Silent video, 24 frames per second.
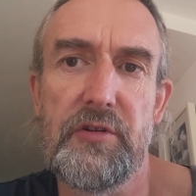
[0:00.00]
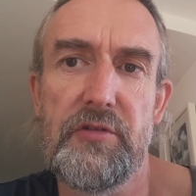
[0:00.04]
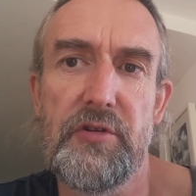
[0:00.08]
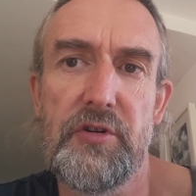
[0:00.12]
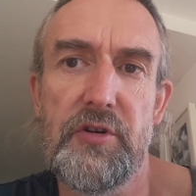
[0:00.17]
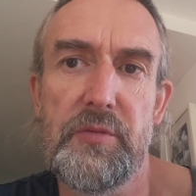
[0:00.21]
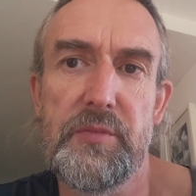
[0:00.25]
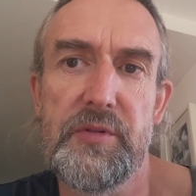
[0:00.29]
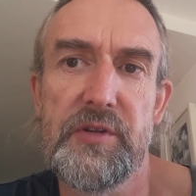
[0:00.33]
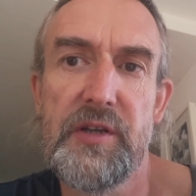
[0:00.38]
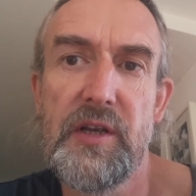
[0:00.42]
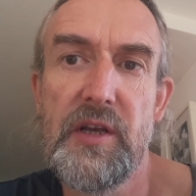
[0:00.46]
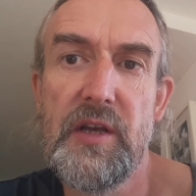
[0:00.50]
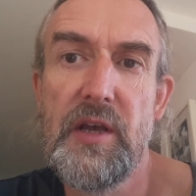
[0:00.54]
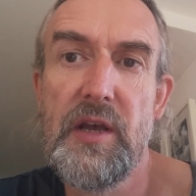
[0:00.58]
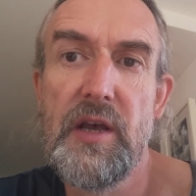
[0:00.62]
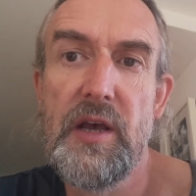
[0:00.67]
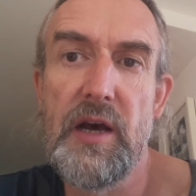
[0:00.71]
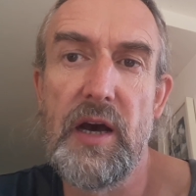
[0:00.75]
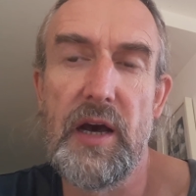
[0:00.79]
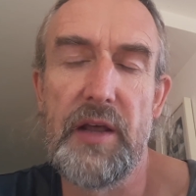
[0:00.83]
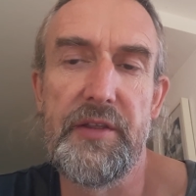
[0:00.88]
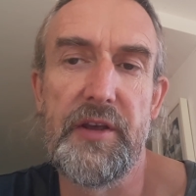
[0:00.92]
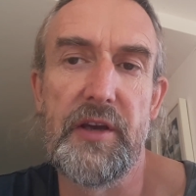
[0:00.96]
groups,
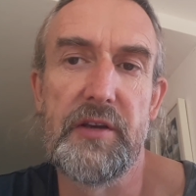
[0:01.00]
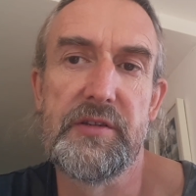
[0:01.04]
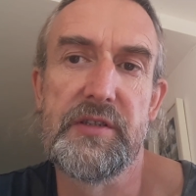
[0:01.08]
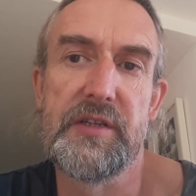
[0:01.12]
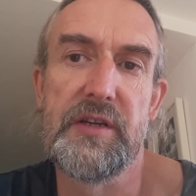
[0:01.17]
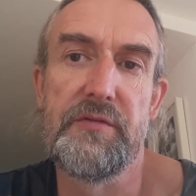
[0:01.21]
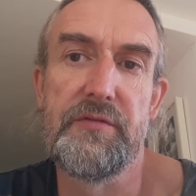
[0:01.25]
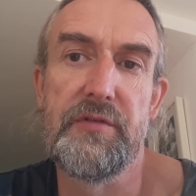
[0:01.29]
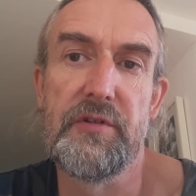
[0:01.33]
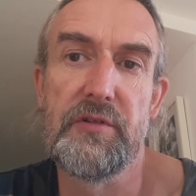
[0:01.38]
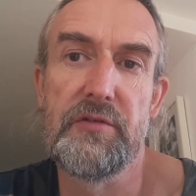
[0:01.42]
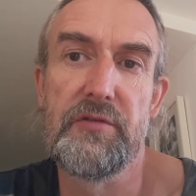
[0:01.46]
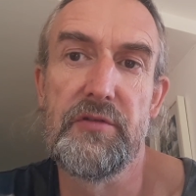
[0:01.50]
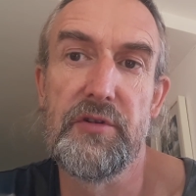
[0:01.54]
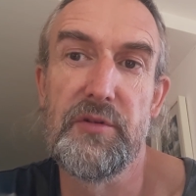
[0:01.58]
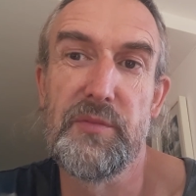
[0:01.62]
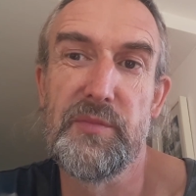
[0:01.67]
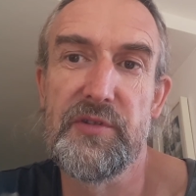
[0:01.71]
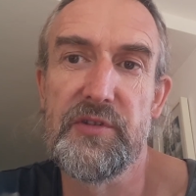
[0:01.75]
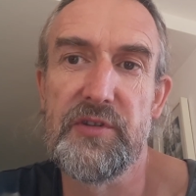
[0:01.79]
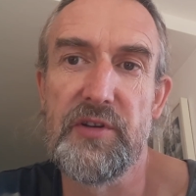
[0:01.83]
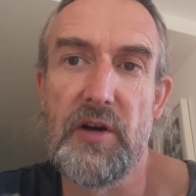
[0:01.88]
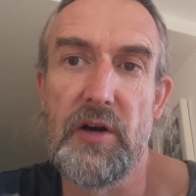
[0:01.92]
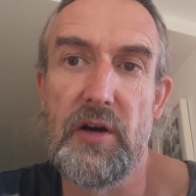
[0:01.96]
and those different
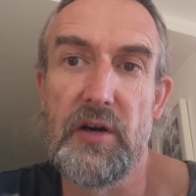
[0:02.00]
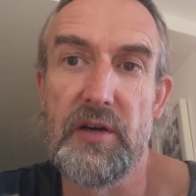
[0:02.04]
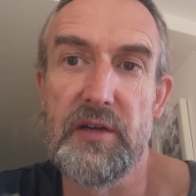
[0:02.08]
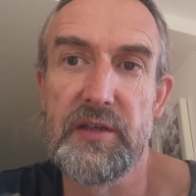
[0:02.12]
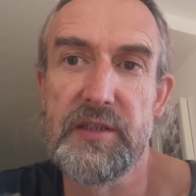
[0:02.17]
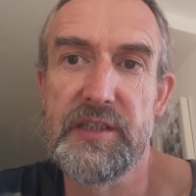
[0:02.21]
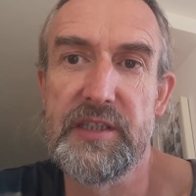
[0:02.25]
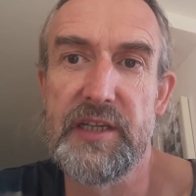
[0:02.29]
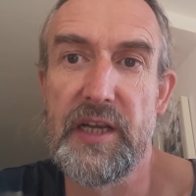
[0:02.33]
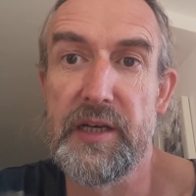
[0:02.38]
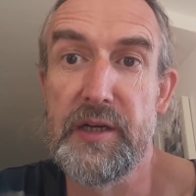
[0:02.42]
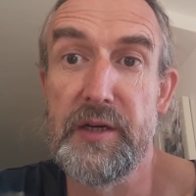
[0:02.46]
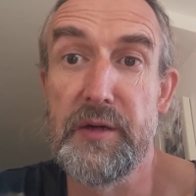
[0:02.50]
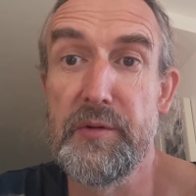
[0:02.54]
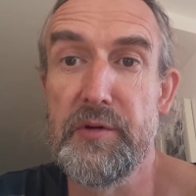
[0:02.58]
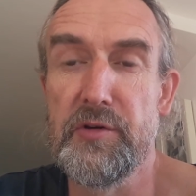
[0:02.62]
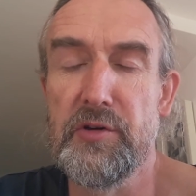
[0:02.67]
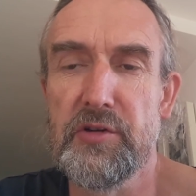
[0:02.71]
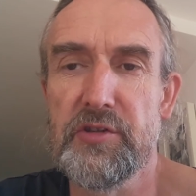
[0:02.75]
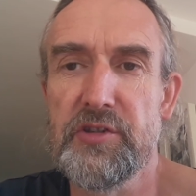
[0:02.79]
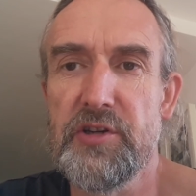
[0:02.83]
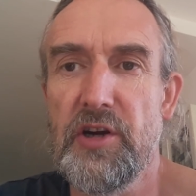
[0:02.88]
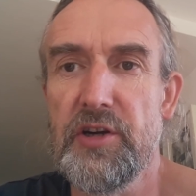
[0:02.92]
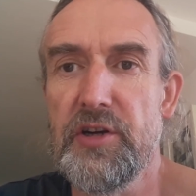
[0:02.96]
groups are
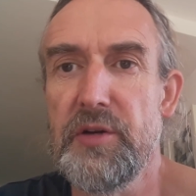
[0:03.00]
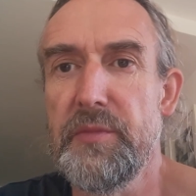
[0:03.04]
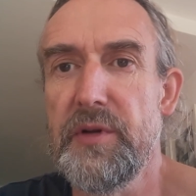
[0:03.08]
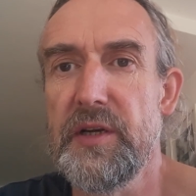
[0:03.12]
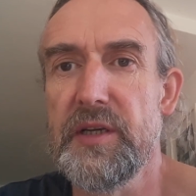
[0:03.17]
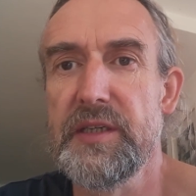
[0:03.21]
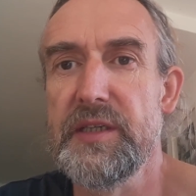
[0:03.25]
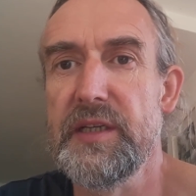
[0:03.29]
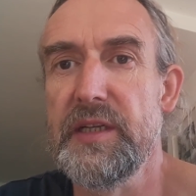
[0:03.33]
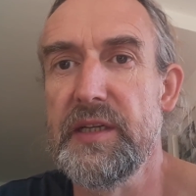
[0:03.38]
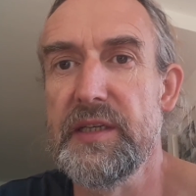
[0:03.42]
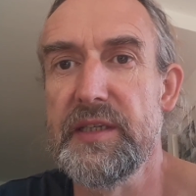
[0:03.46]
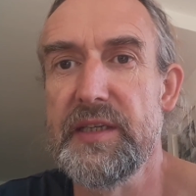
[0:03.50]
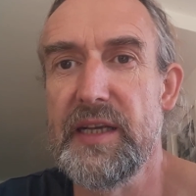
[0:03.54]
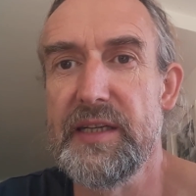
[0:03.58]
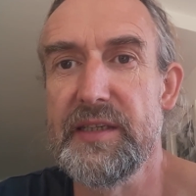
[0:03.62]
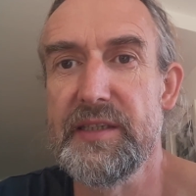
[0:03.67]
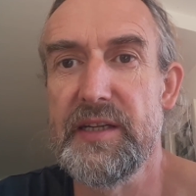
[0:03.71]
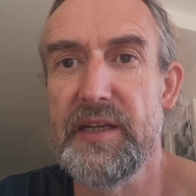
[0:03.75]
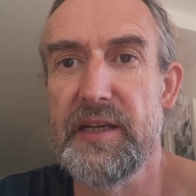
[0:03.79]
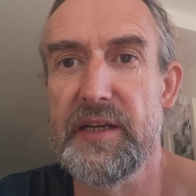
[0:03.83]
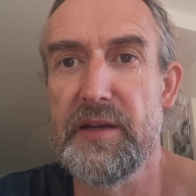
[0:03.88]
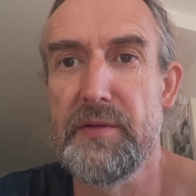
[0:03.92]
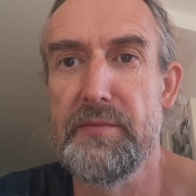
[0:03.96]
semi-autonomous in the
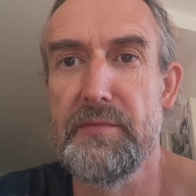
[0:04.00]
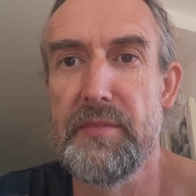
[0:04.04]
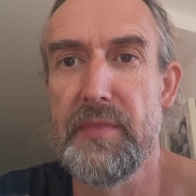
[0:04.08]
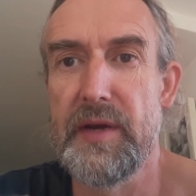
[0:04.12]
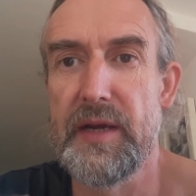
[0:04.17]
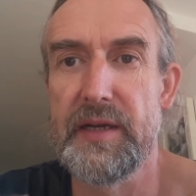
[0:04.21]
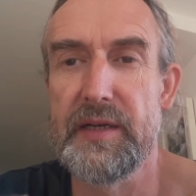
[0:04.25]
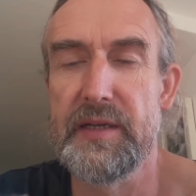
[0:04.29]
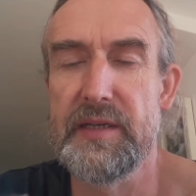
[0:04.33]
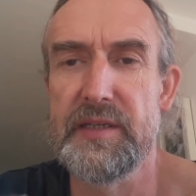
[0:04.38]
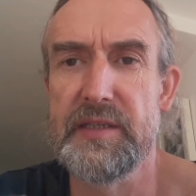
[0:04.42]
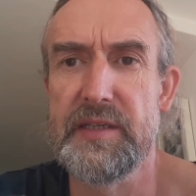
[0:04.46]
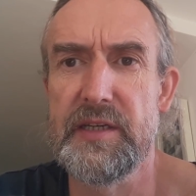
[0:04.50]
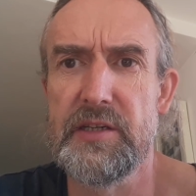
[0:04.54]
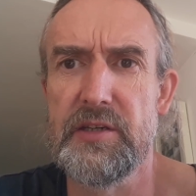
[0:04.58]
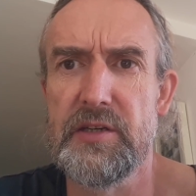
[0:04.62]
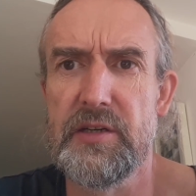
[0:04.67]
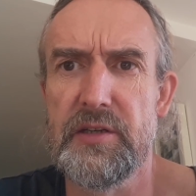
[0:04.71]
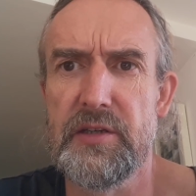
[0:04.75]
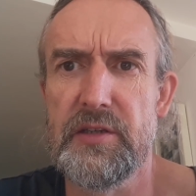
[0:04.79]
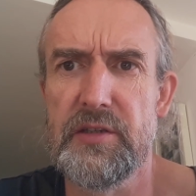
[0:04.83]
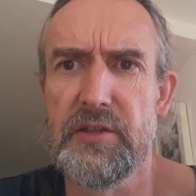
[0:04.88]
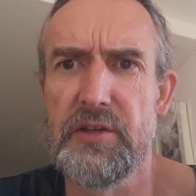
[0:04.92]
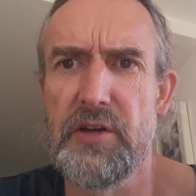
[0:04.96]
sense they can make
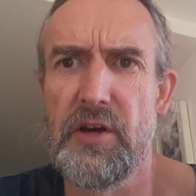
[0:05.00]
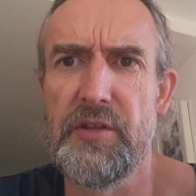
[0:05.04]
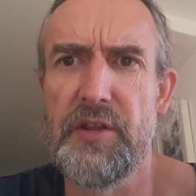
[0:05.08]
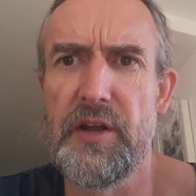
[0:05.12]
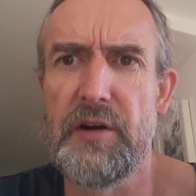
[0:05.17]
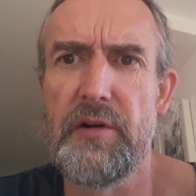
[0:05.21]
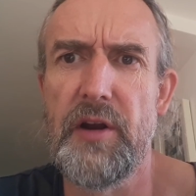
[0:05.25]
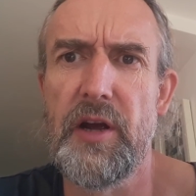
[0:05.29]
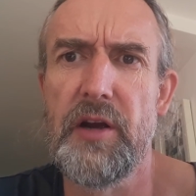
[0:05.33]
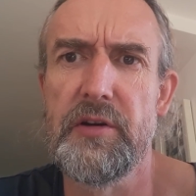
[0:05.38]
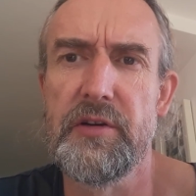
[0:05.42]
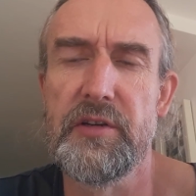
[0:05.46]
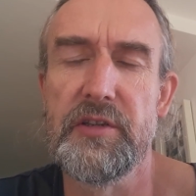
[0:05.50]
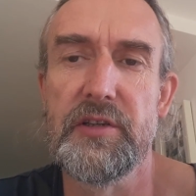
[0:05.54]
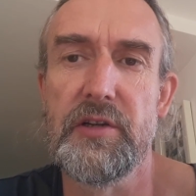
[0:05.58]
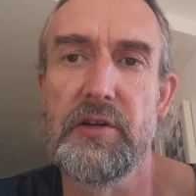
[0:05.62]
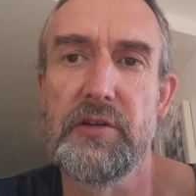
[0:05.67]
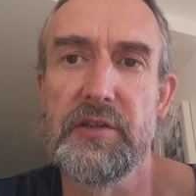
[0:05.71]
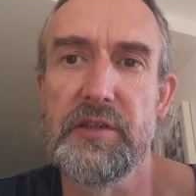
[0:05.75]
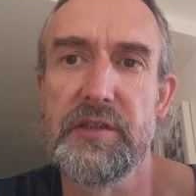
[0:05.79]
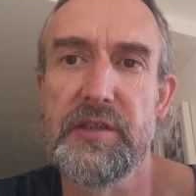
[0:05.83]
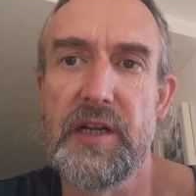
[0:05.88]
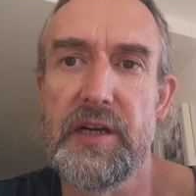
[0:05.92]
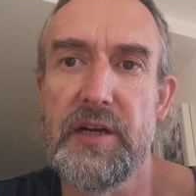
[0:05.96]
decisions on their own as
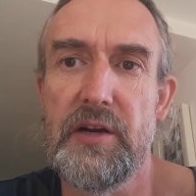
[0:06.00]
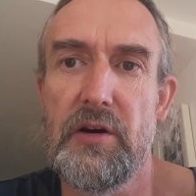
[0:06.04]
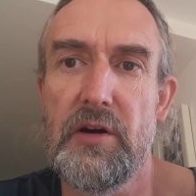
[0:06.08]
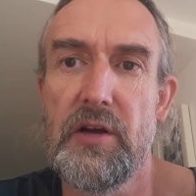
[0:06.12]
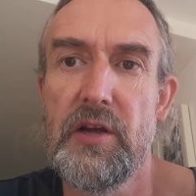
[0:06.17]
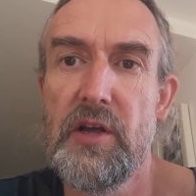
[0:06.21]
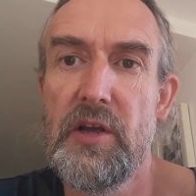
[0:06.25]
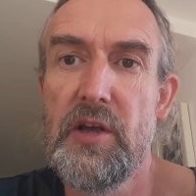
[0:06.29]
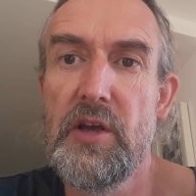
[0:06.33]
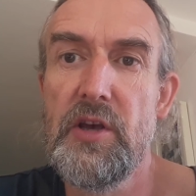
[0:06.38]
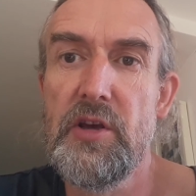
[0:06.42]
long as they're not